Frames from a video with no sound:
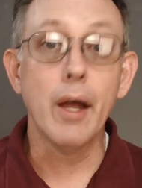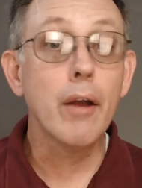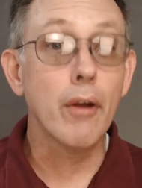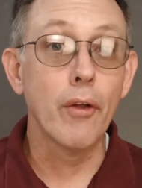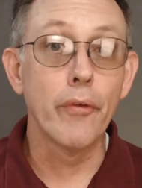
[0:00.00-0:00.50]

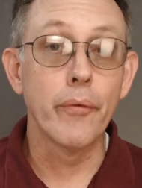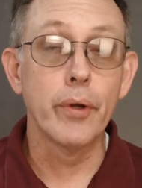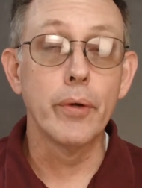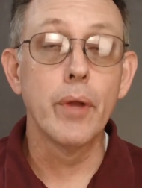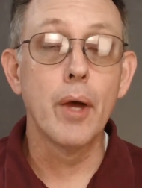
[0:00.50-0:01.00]
not on the
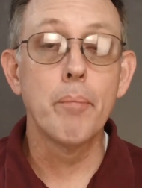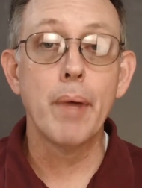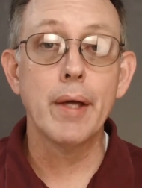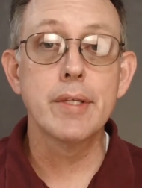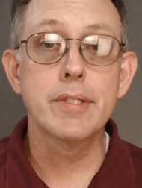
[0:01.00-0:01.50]
road
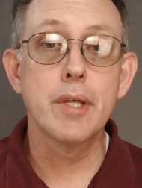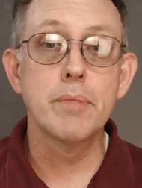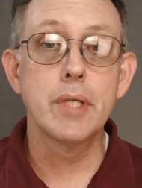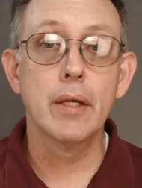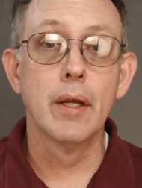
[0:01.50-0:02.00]
about a
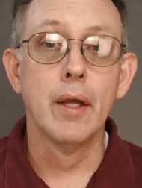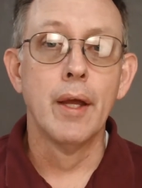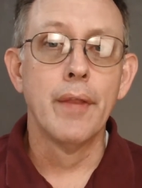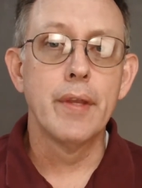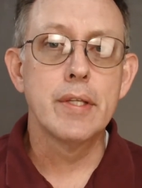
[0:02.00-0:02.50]
subject
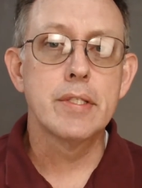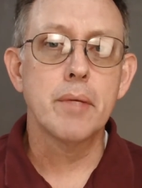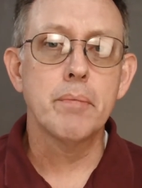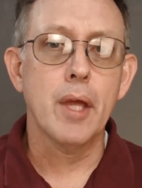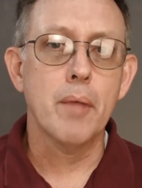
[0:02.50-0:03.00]
that is
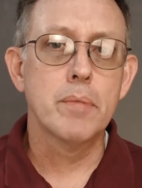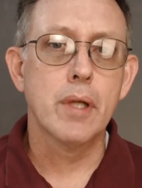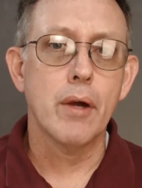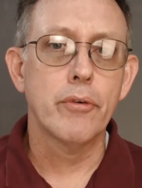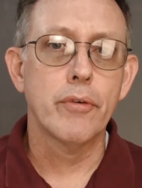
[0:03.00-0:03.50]
sometimes
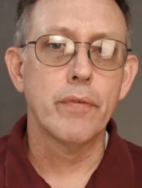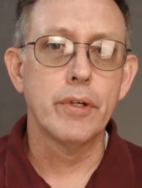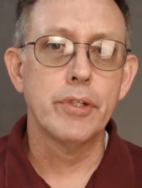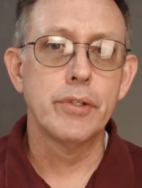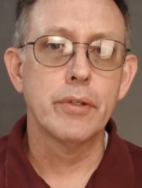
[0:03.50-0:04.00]

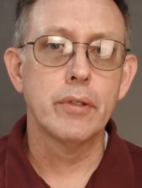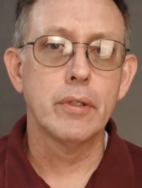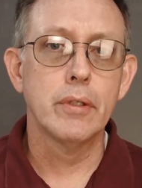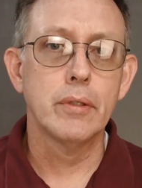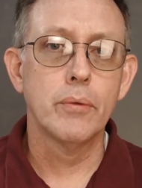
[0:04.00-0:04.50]
controversial
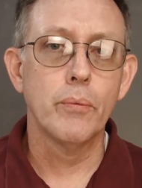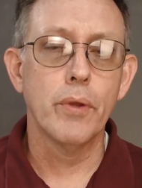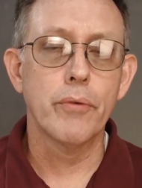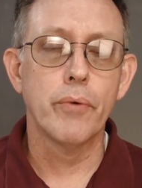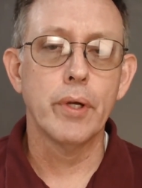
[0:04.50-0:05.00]

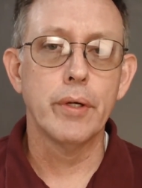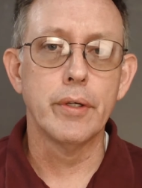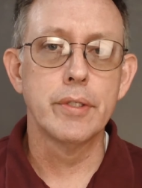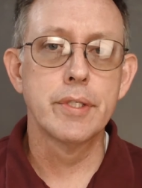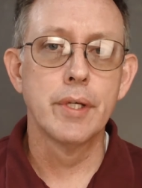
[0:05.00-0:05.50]
with
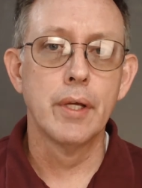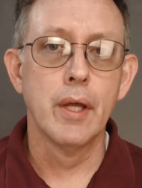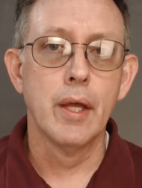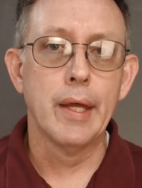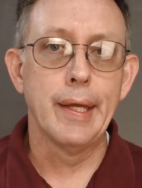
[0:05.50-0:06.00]
runners,
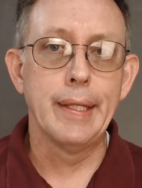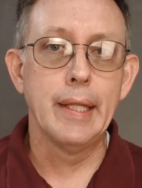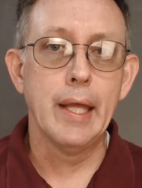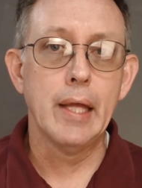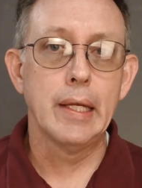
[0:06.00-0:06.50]
and
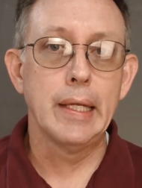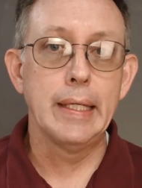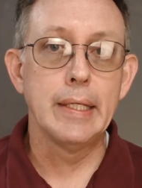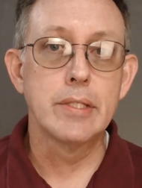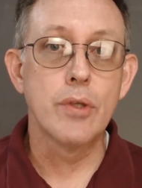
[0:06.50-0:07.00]
that
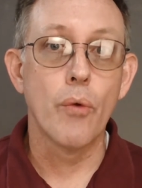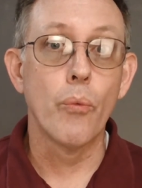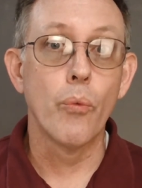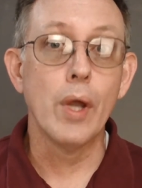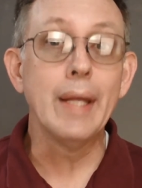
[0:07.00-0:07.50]
is
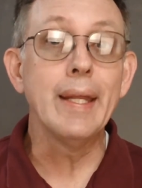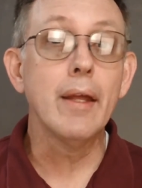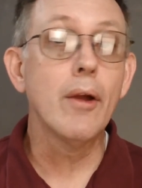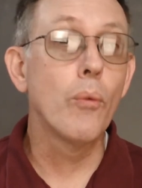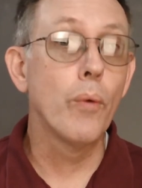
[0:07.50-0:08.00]

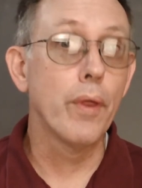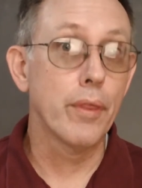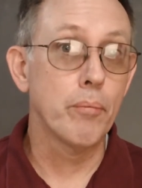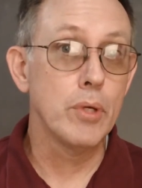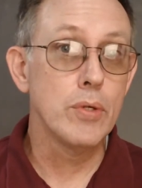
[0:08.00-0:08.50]
running
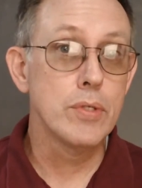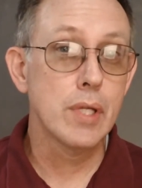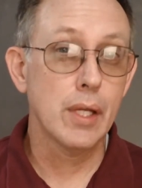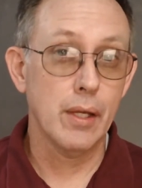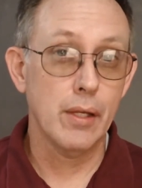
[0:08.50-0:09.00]
with
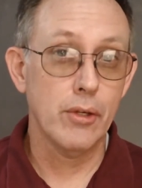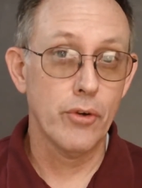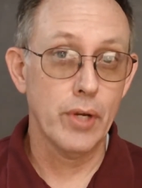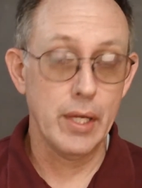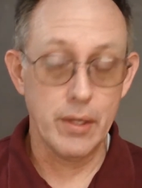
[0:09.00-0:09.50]
music in
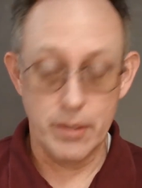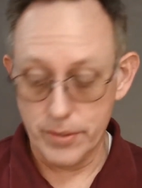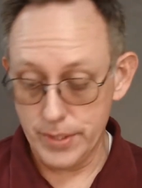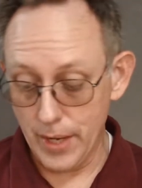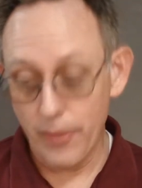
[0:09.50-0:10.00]
your
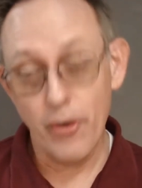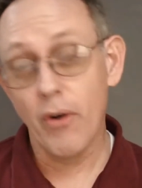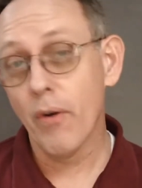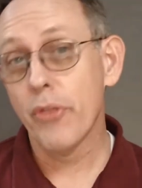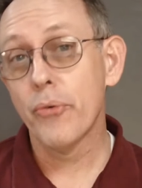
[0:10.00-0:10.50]
ears. Now, there
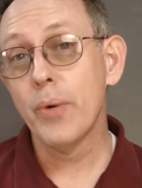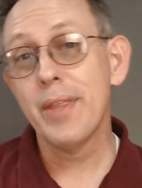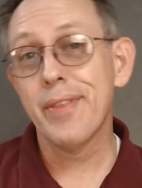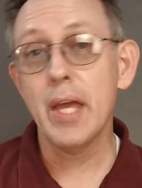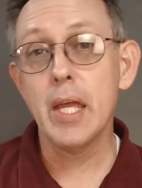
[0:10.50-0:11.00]
are three
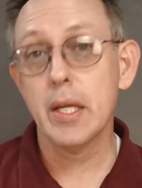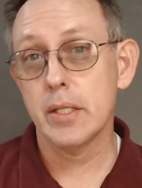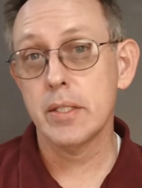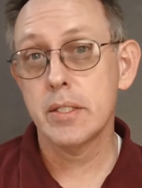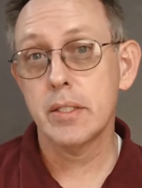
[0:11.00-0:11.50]

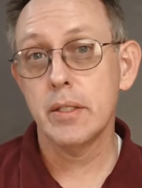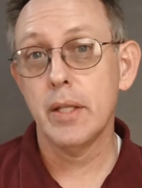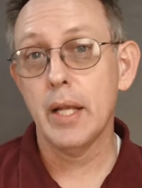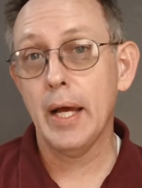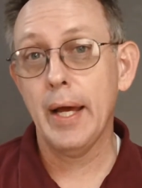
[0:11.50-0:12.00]
things
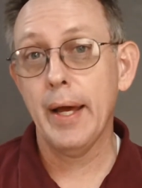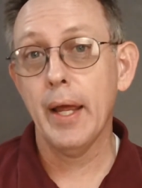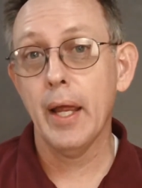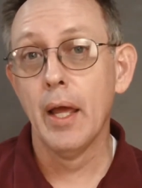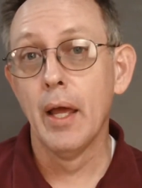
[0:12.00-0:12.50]
that
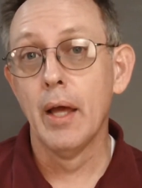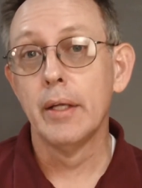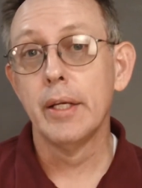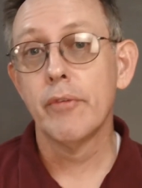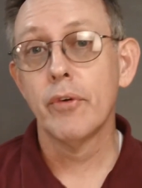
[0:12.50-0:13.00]
I
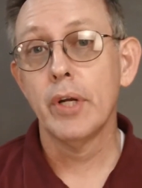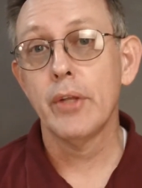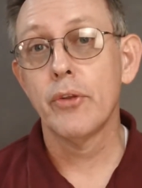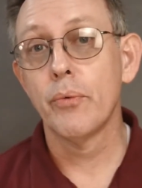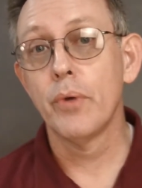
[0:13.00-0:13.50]
never
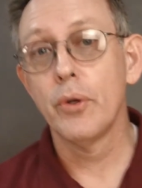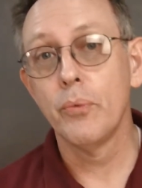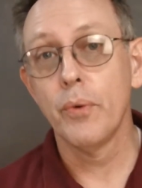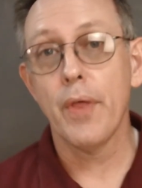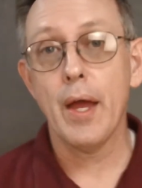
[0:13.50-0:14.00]
hit the road
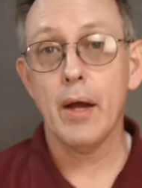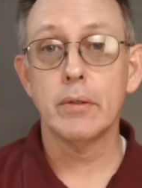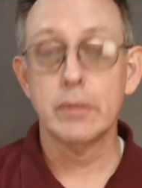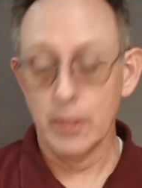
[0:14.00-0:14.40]
without.